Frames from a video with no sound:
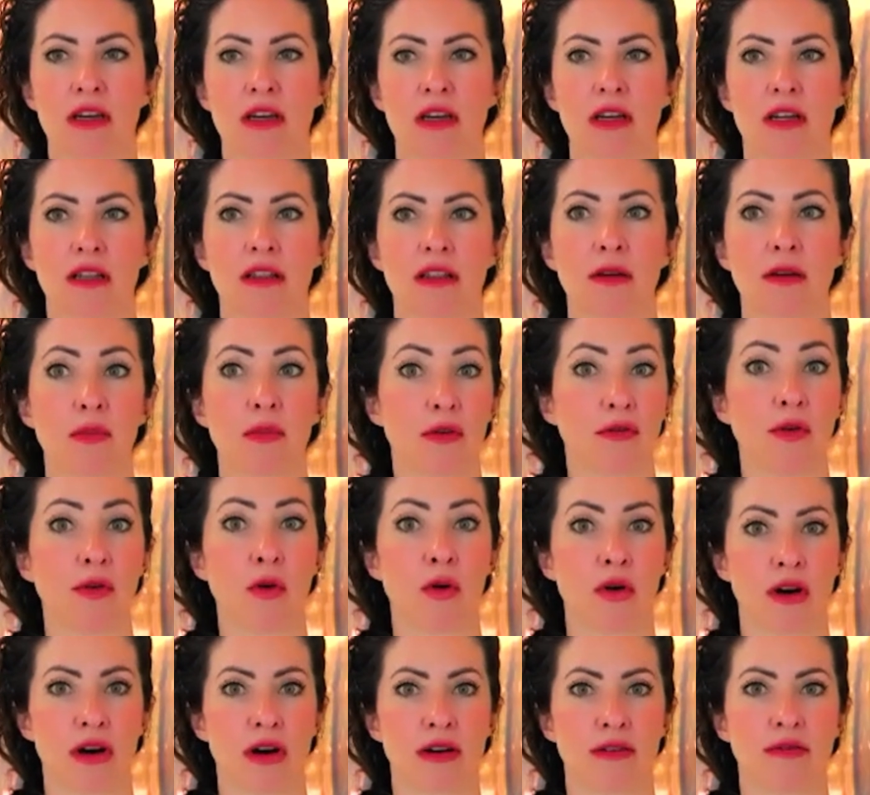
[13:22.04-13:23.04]

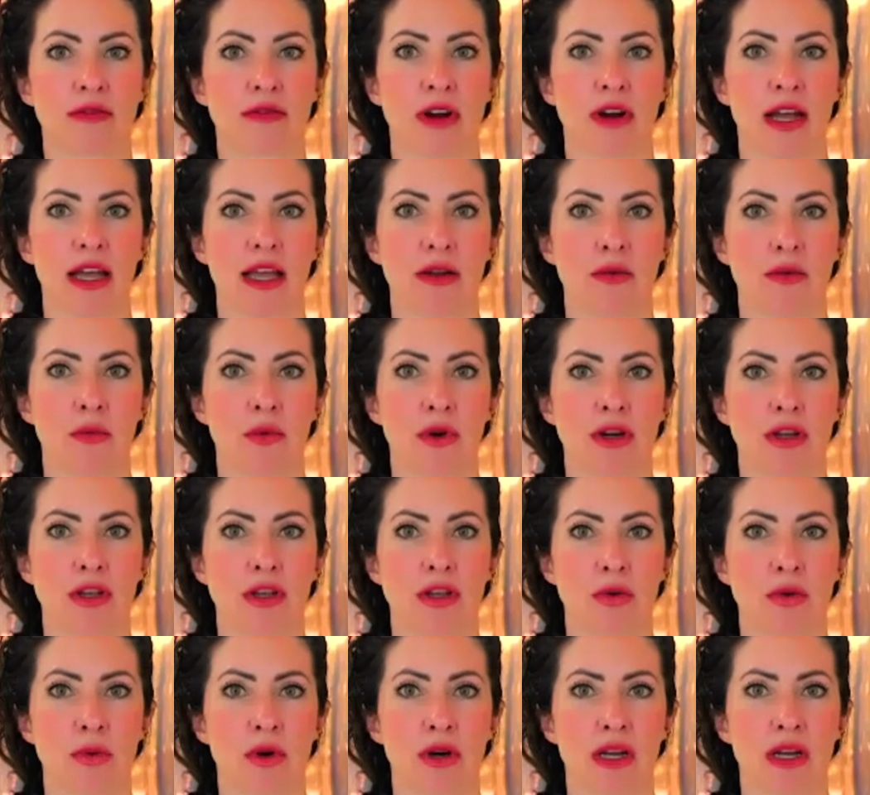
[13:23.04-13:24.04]
before, right? Where
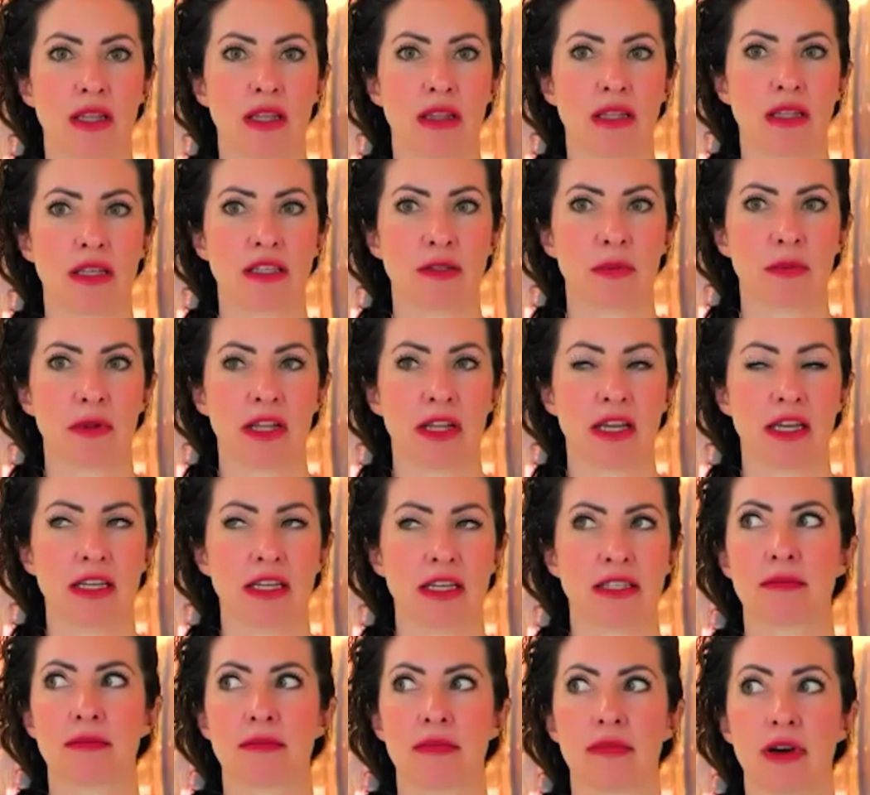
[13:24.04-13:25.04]
you were in this
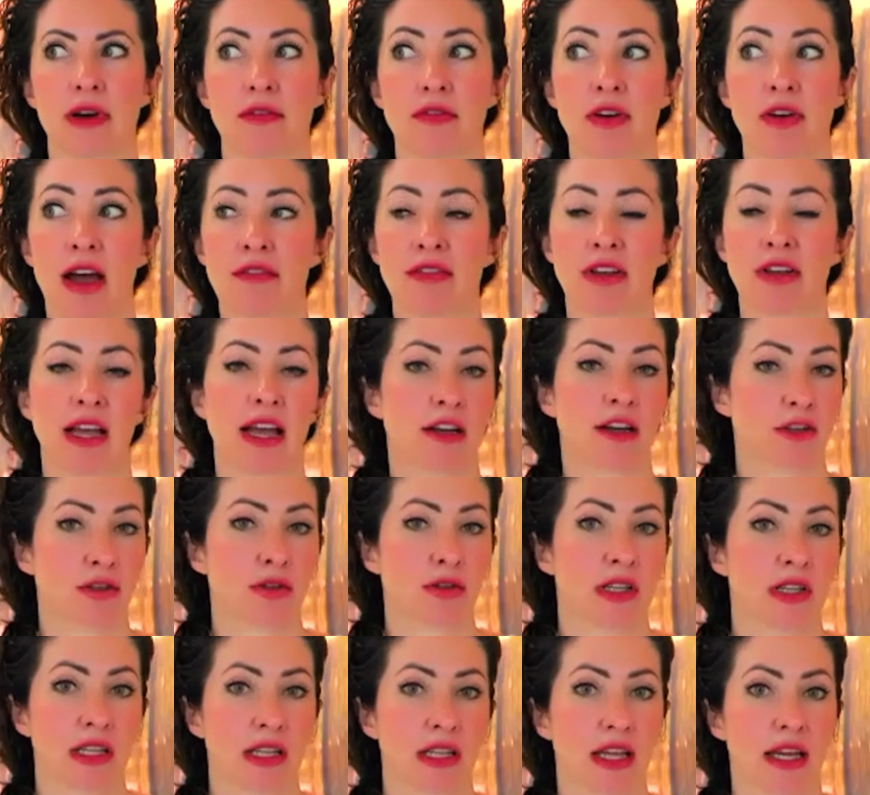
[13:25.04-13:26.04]
place of having
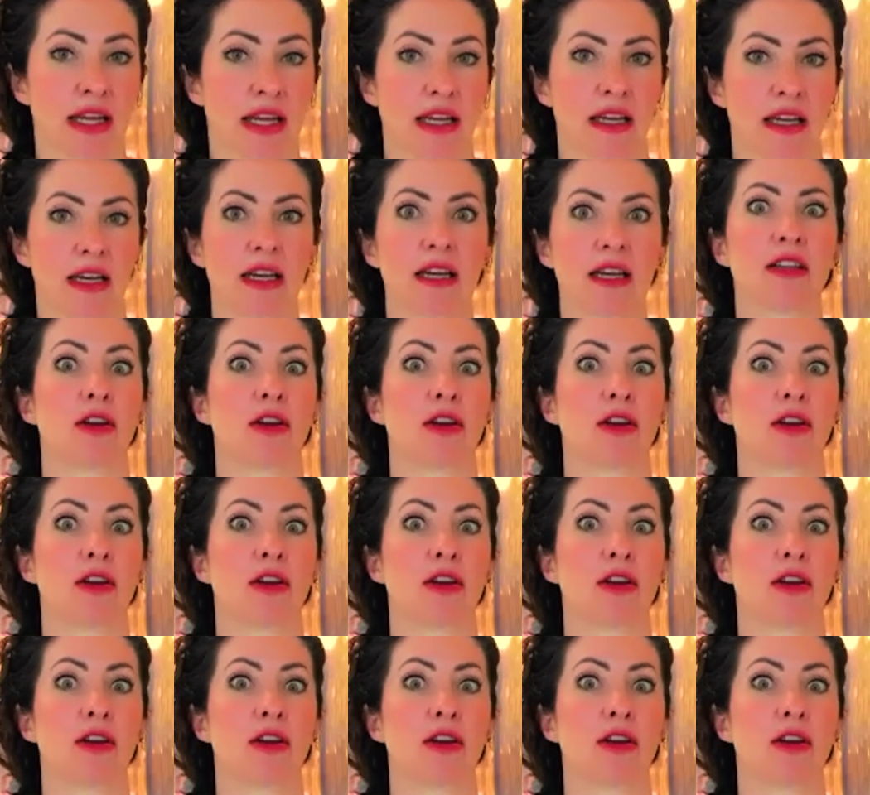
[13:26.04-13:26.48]
actually like,